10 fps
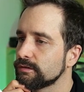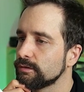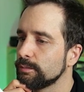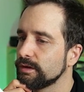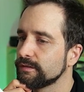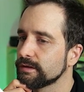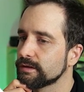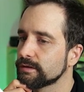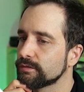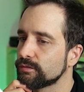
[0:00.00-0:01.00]
the
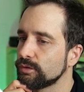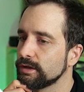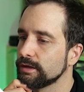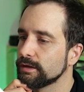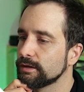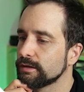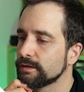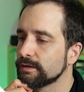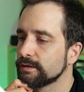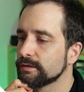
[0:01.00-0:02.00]
basic free
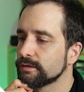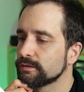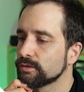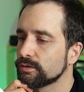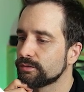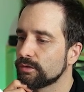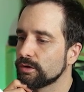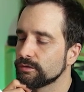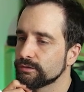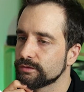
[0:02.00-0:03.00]

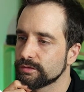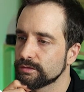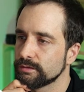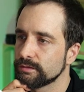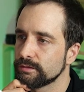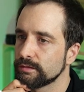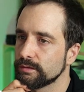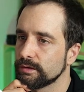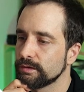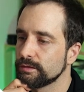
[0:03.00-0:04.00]
storefront
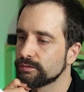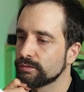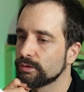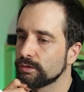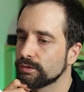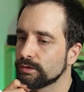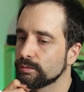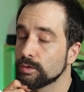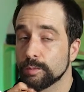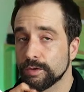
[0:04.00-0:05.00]
for
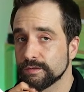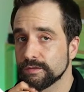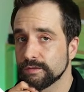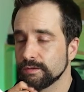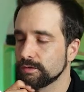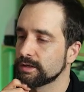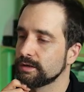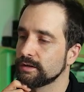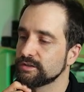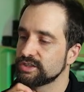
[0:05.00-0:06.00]
WooCommerce. You can
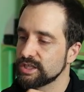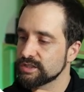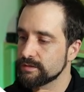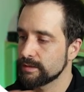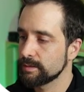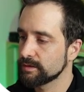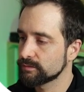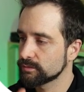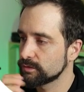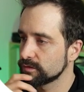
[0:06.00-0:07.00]
change the theme
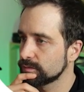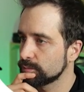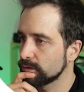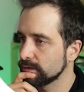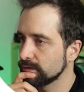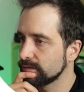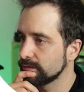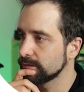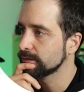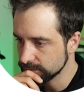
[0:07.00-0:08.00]
afterwards pretty
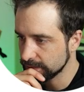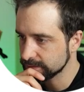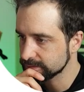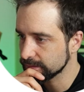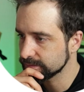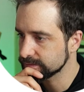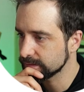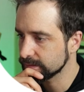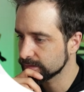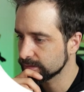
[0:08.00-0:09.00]
easily.
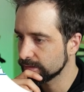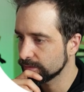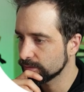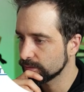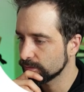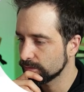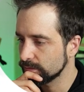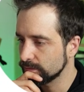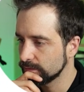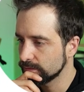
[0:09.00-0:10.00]
Install. And now,
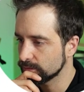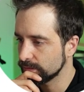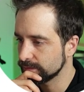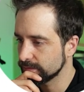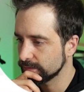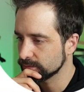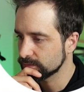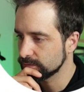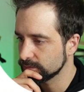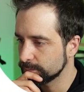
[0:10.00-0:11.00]
great, I don't
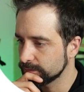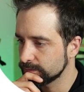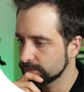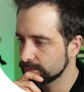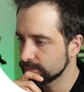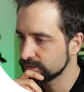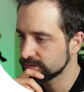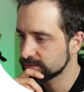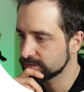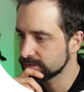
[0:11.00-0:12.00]
see the button, which
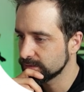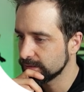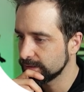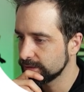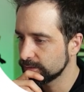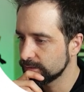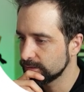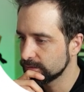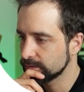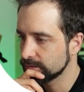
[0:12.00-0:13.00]
is hidden.